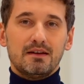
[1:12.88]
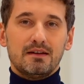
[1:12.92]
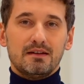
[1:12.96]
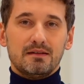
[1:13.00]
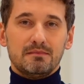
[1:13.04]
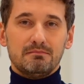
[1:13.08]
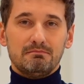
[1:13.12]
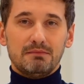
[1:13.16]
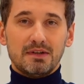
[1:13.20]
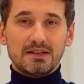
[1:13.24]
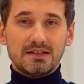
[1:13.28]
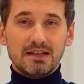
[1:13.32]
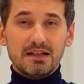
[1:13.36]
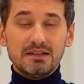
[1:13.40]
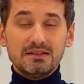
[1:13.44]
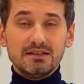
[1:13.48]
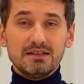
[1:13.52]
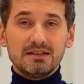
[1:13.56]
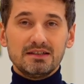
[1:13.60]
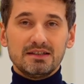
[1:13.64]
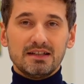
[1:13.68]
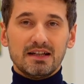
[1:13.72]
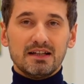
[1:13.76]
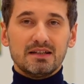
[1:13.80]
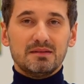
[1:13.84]

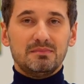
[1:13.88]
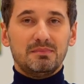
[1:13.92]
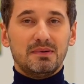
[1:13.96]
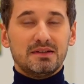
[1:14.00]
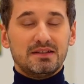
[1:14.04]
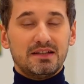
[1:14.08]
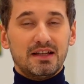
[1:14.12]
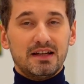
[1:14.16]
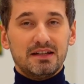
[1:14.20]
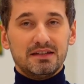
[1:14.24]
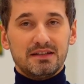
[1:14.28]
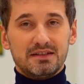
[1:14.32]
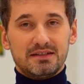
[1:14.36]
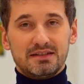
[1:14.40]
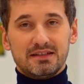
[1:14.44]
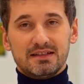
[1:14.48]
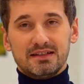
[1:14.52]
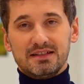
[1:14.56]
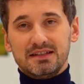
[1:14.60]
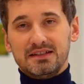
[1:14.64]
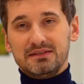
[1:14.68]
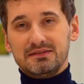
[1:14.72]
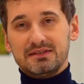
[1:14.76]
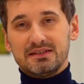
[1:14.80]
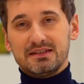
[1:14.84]
Maternity and paternity
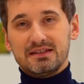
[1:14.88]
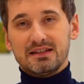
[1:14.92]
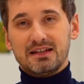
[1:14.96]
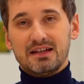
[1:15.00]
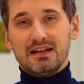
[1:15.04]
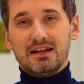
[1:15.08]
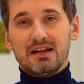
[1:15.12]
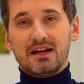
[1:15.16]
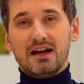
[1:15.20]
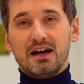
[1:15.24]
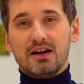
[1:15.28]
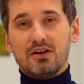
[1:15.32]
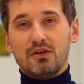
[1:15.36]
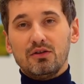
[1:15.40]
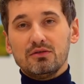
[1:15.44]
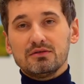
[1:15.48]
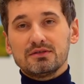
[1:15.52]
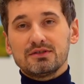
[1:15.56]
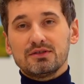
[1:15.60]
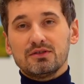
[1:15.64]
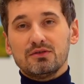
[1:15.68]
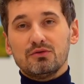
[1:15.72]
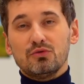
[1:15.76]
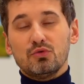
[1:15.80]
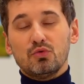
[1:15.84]
leaves are
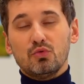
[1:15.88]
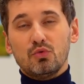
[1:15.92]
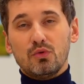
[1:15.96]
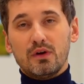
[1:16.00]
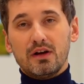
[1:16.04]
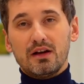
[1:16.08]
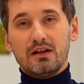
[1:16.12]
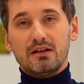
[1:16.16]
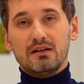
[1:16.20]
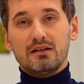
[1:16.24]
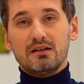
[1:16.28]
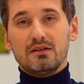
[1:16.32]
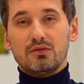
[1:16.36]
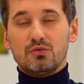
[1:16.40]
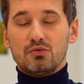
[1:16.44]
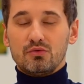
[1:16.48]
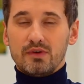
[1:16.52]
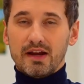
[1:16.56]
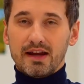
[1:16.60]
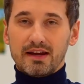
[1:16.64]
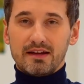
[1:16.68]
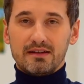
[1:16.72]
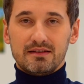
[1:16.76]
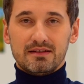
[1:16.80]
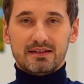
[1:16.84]
also well
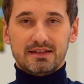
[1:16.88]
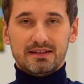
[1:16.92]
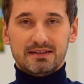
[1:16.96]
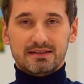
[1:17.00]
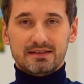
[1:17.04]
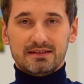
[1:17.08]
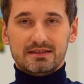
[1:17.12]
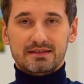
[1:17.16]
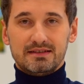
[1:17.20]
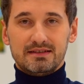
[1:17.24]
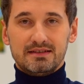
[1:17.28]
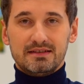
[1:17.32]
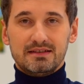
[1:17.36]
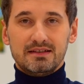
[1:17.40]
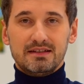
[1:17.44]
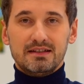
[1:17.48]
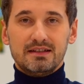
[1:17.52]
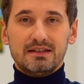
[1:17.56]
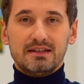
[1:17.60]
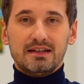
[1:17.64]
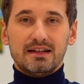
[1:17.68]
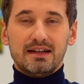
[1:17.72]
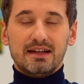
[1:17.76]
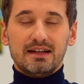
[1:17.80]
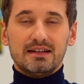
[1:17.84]
regulated,
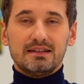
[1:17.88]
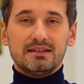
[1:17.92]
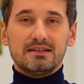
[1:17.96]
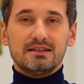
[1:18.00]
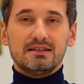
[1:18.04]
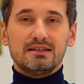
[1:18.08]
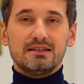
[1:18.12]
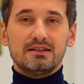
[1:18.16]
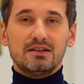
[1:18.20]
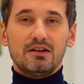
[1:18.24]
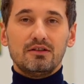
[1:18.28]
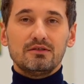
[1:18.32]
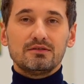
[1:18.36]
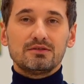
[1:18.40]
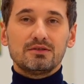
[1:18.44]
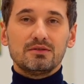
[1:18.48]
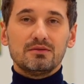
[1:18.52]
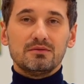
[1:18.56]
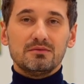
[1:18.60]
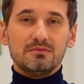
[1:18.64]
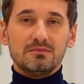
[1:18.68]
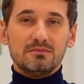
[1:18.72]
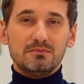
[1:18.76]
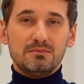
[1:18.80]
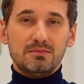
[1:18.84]
and
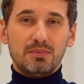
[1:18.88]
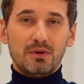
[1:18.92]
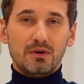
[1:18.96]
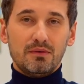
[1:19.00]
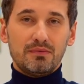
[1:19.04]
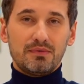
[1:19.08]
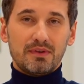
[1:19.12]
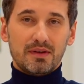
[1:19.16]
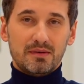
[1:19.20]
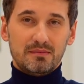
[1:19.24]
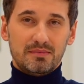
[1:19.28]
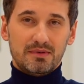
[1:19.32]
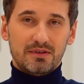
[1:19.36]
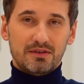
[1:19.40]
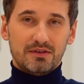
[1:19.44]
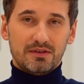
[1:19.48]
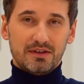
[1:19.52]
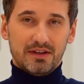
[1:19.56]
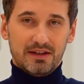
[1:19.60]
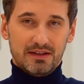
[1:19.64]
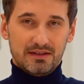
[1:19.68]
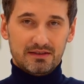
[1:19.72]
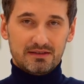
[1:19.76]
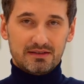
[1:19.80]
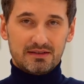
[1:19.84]
also both
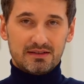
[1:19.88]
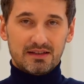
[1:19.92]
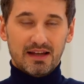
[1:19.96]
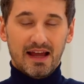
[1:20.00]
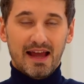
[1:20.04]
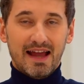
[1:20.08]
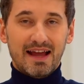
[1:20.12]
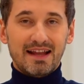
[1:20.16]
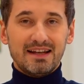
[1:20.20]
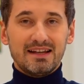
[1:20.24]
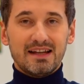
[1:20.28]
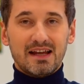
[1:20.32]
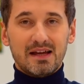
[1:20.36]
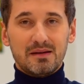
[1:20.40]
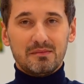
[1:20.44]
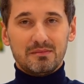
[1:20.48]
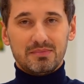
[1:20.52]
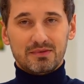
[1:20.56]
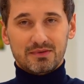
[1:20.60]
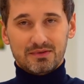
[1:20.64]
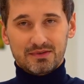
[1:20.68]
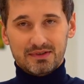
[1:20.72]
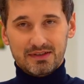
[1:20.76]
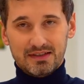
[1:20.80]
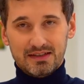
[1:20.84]
employers and
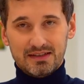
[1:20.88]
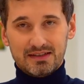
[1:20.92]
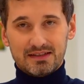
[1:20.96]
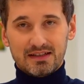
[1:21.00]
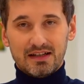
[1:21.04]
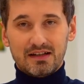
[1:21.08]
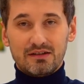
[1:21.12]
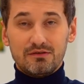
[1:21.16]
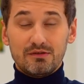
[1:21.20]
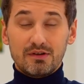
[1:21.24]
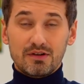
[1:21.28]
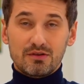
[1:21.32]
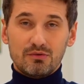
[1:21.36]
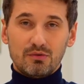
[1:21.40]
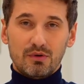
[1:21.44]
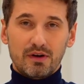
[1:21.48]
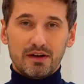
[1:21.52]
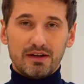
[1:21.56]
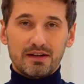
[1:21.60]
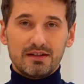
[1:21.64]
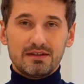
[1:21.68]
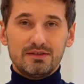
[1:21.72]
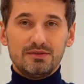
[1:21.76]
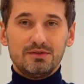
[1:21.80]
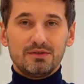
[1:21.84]
employees are
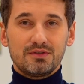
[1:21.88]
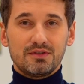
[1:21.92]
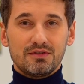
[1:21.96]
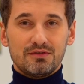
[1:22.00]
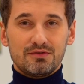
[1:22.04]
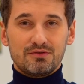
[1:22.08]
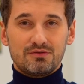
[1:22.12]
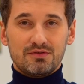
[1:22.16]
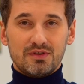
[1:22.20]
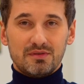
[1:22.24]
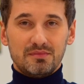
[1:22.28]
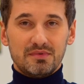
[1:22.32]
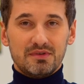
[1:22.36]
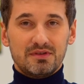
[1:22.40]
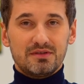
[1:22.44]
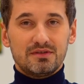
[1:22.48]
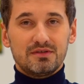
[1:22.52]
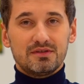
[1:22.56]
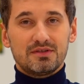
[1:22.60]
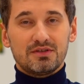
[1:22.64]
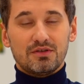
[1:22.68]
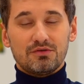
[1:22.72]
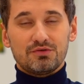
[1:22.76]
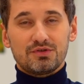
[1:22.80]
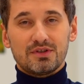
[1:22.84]
required to contribute
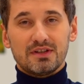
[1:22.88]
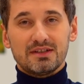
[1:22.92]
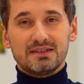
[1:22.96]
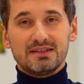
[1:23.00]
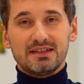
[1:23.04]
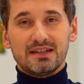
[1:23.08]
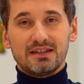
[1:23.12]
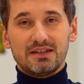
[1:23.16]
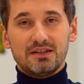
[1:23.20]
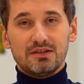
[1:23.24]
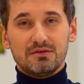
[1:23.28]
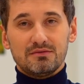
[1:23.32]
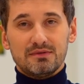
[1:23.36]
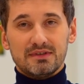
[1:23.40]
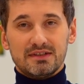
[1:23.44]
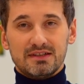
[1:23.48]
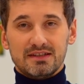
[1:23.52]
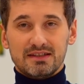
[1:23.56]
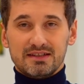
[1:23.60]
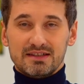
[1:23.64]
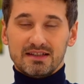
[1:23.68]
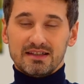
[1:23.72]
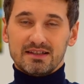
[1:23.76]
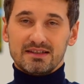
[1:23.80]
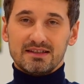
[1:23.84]
to social
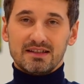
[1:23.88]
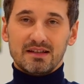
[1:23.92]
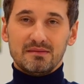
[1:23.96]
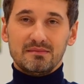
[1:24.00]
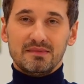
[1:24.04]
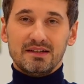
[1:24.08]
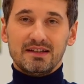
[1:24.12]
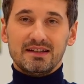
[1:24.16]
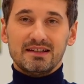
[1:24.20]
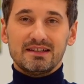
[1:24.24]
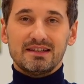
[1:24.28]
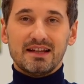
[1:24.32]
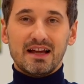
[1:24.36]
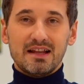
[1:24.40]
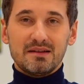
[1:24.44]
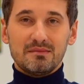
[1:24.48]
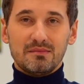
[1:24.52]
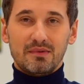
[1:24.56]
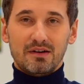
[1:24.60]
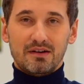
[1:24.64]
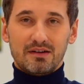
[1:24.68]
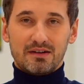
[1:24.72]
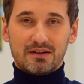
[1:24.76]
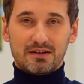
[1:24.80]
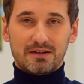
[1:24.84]
security system in
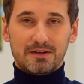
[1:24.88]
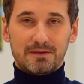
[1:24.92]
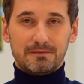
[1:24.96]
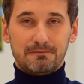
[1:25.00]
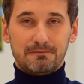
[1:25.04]
Denmark.